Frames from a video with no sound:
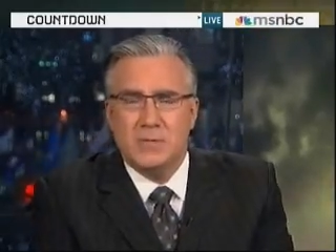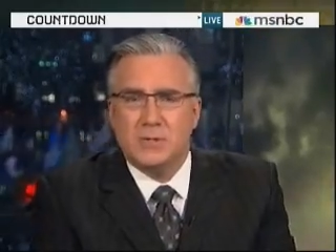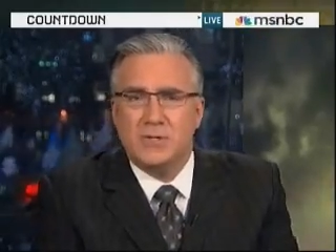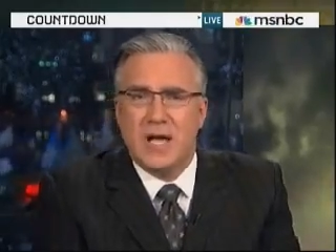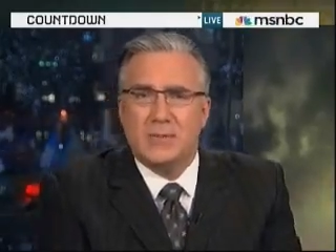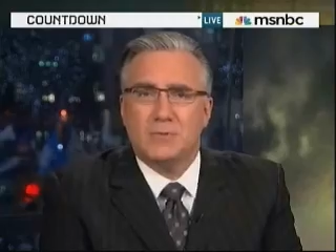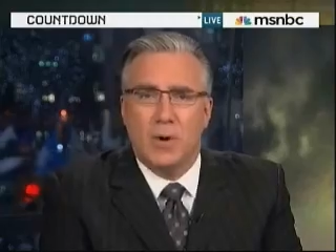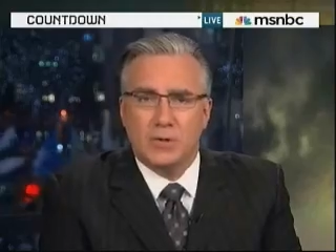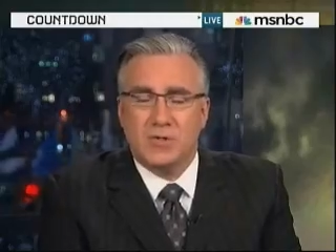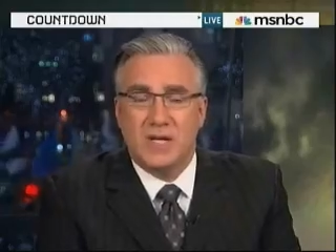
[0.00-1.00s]
Mr. Dobbs
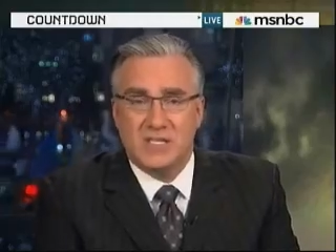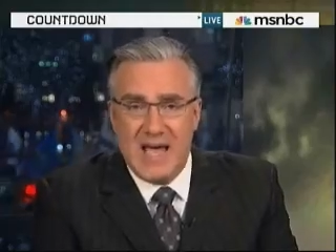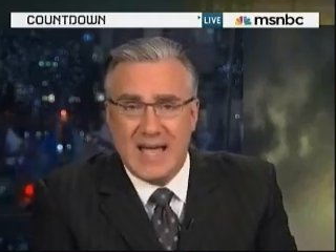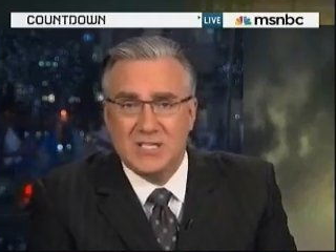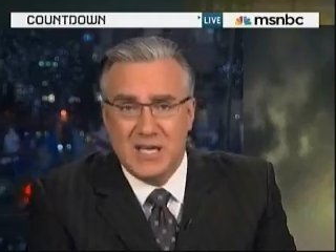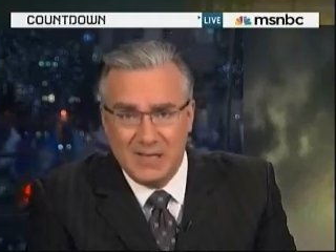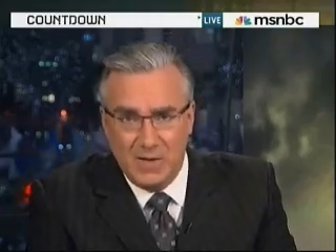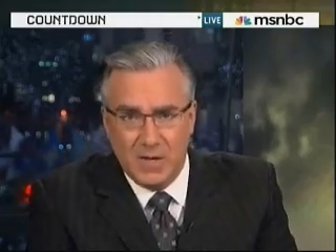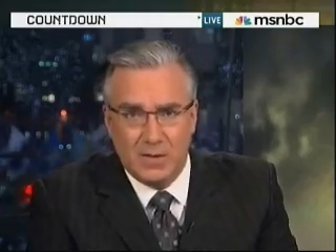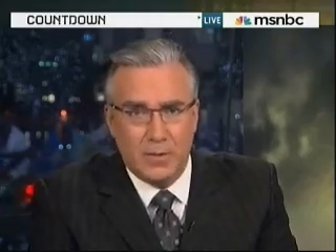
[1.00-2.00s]
mostly attacks
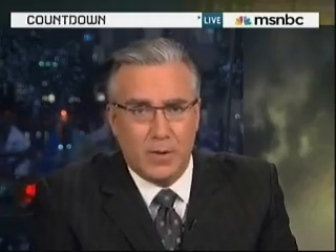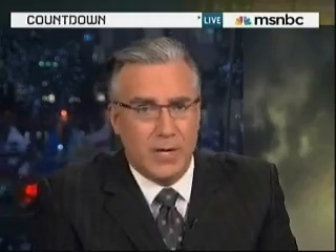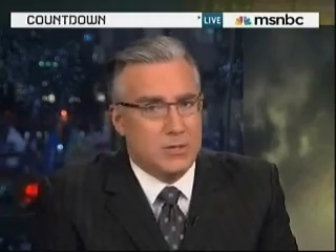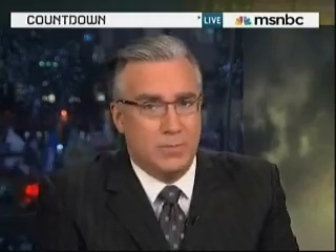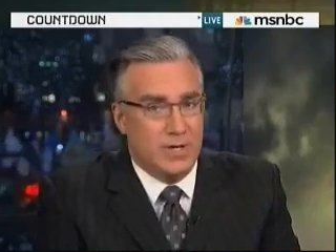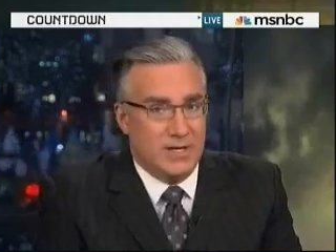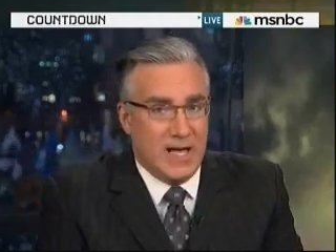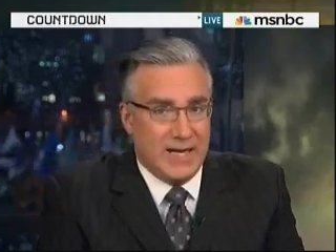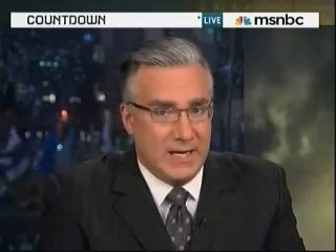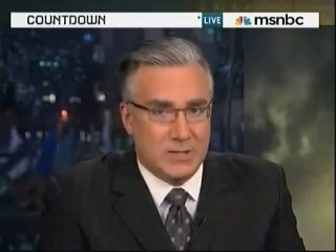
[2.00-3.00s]
illegal immigration, but
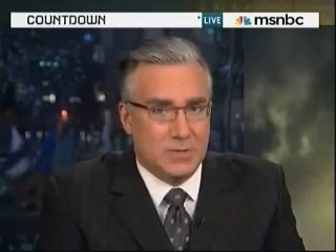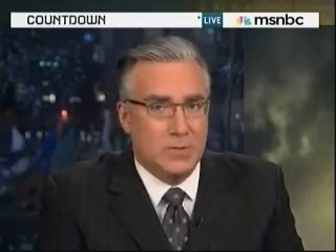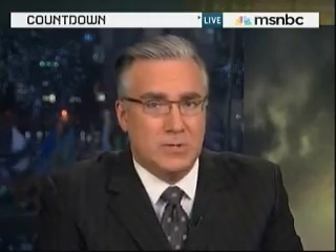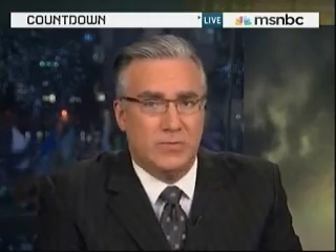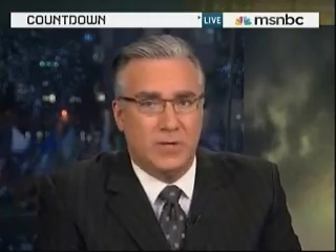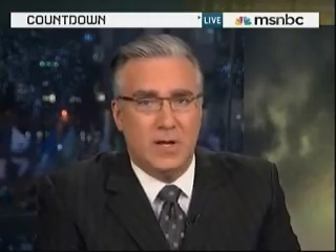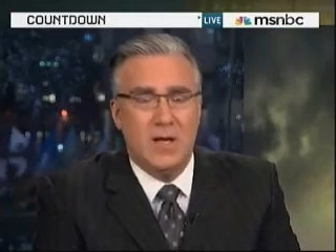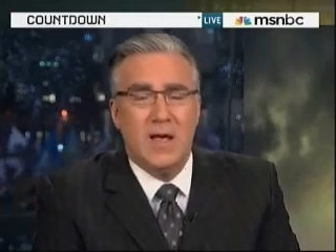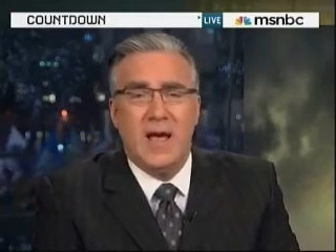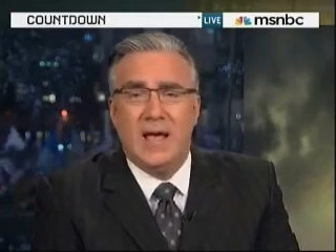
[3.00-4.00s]
not exclusively,
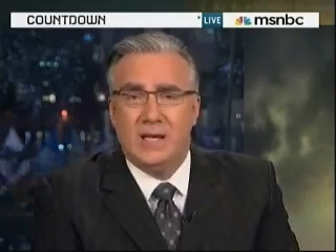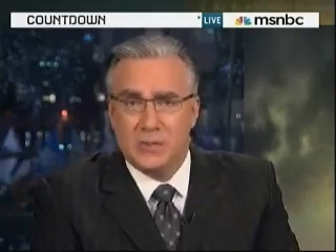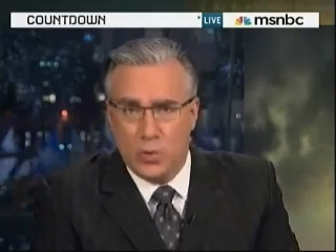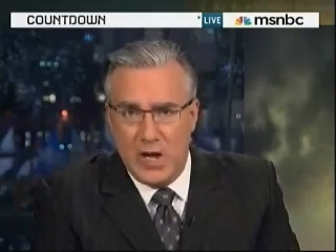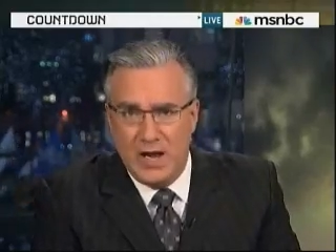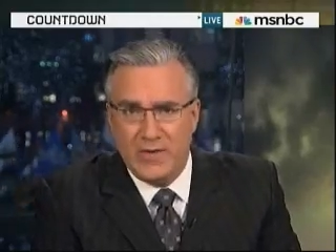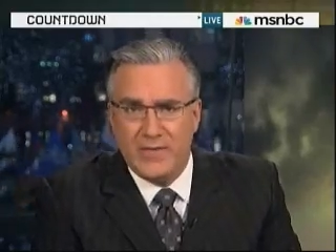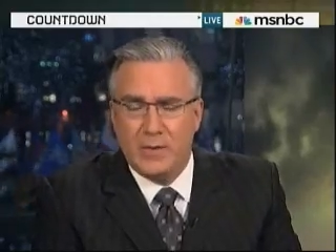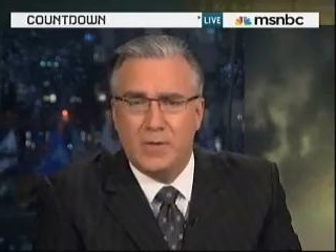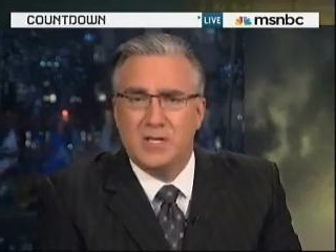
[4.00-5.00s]
and his wife,
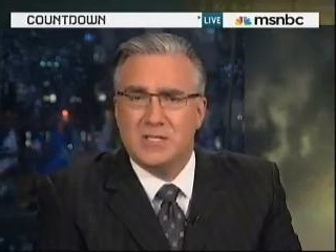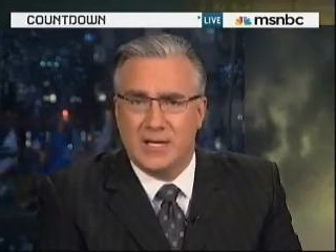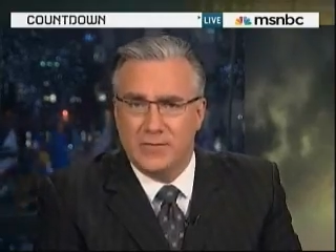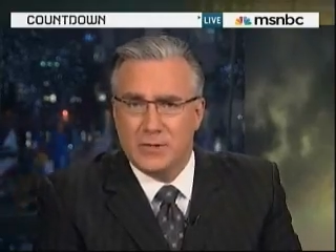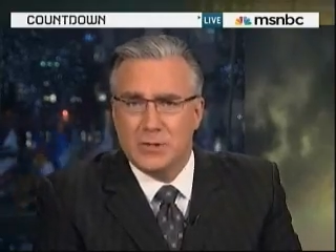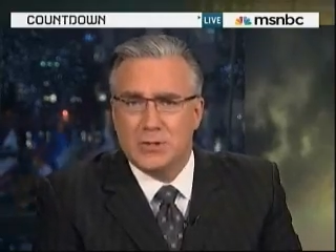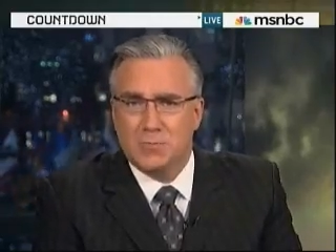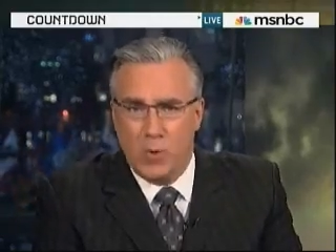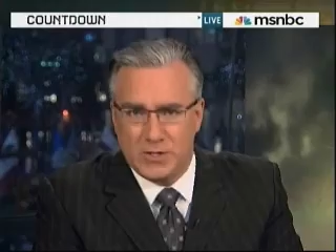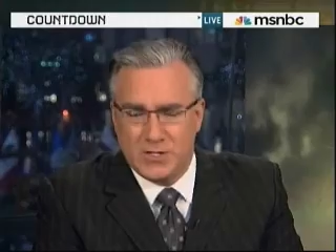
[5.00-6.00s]
having been a television
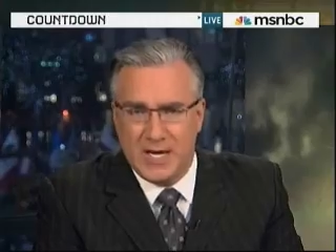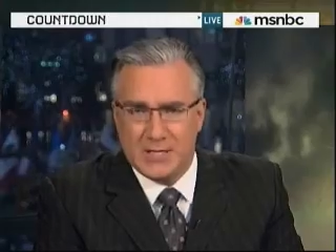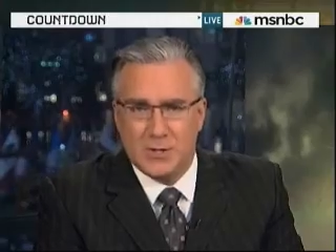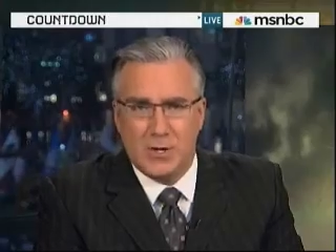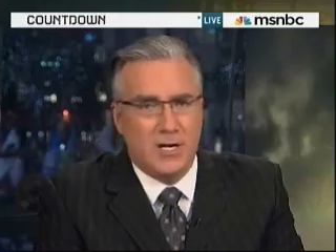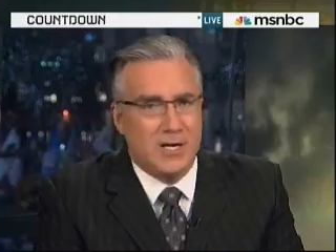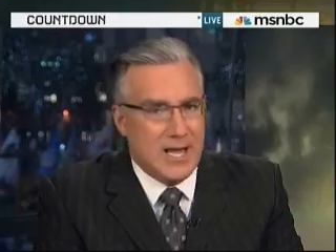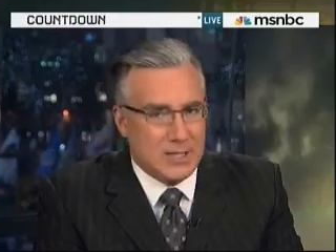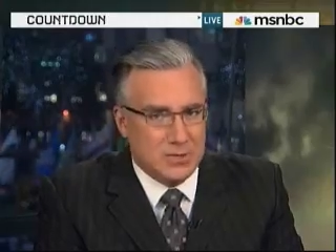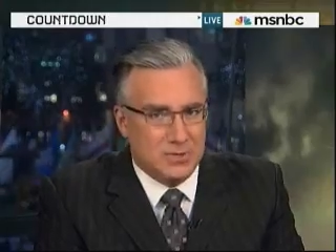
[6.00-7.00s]
sportscaster on a
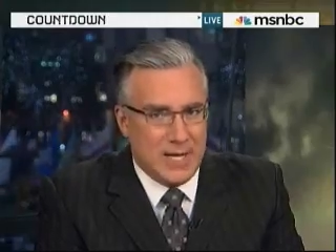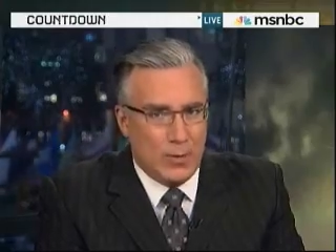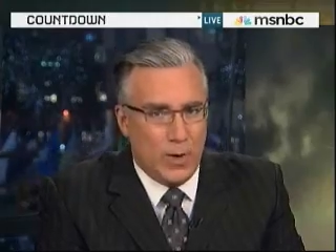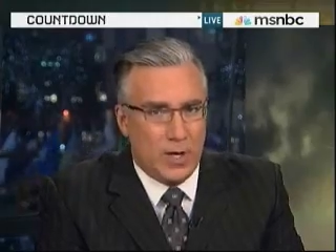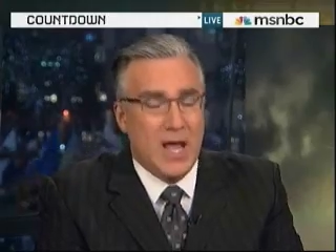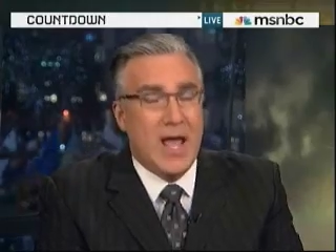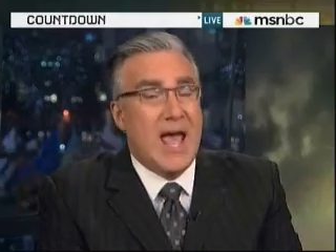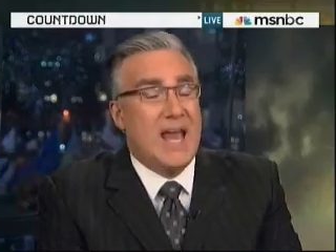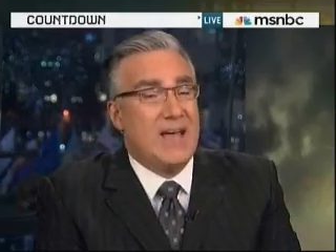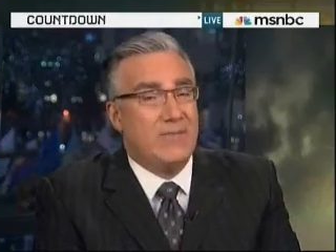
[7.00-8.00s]
national network
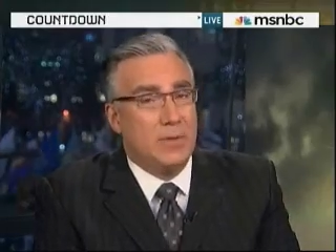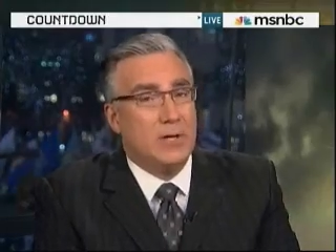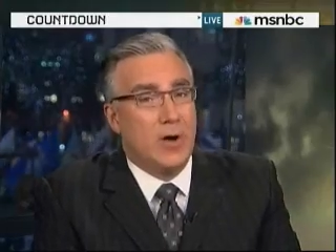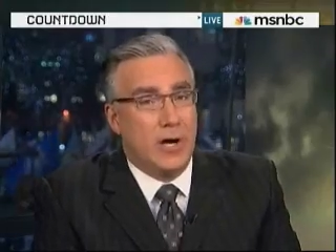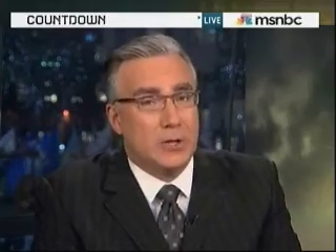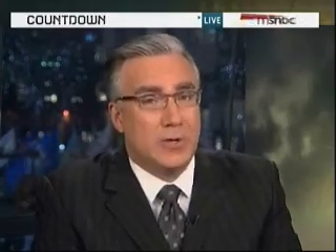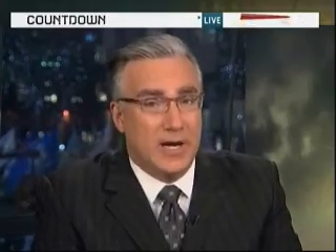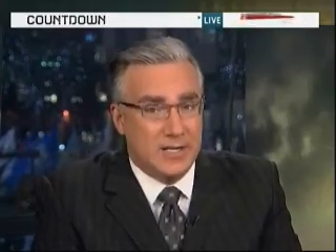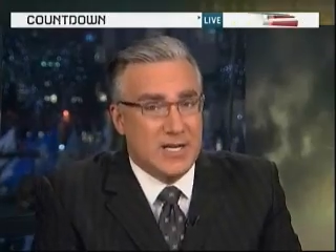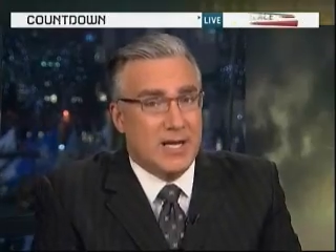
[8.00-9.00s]
and having been caught
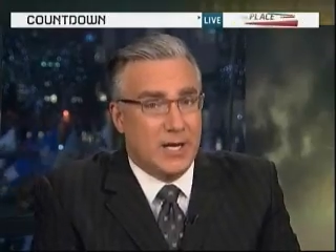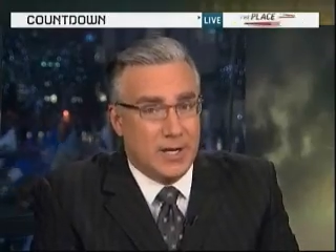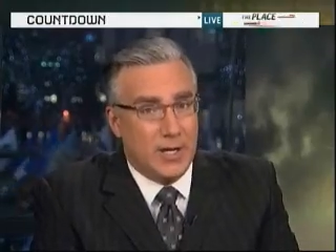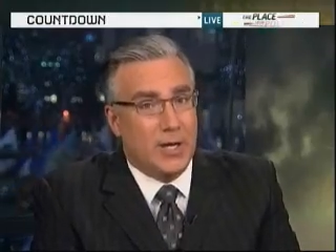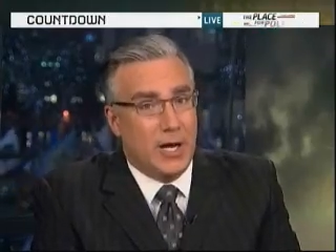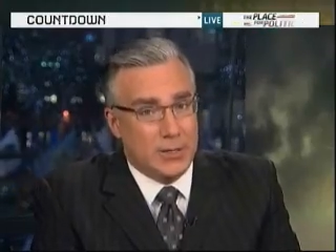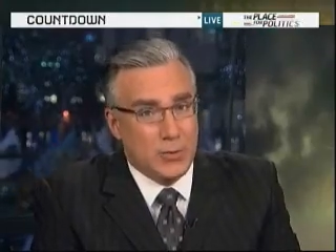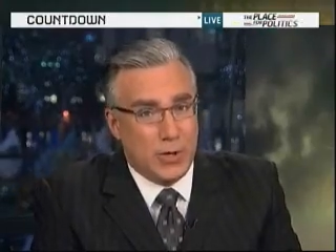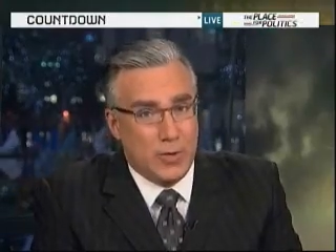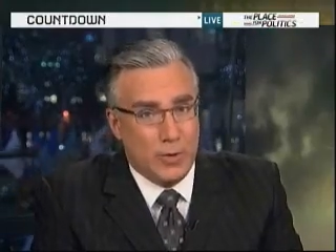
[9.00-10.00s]
trying to take a gun
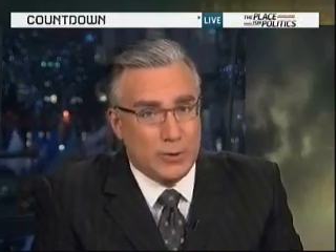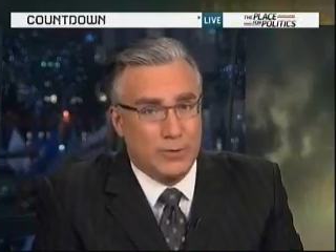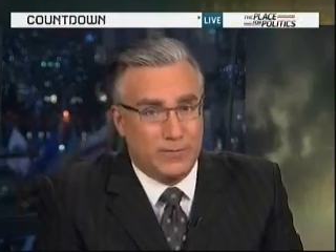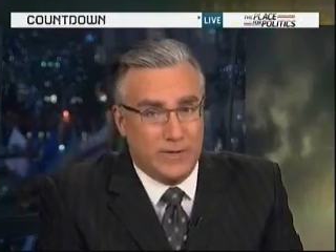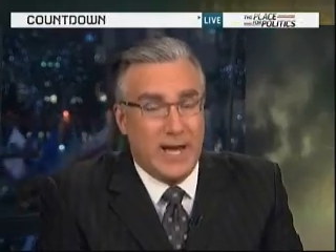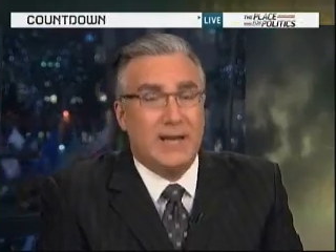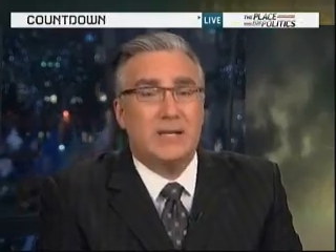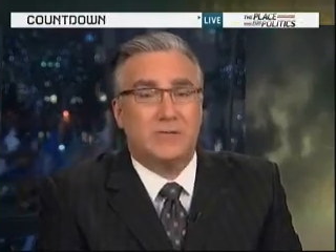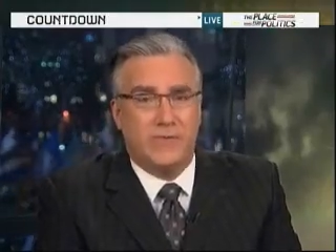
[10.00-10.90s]
onto a commercial flight, is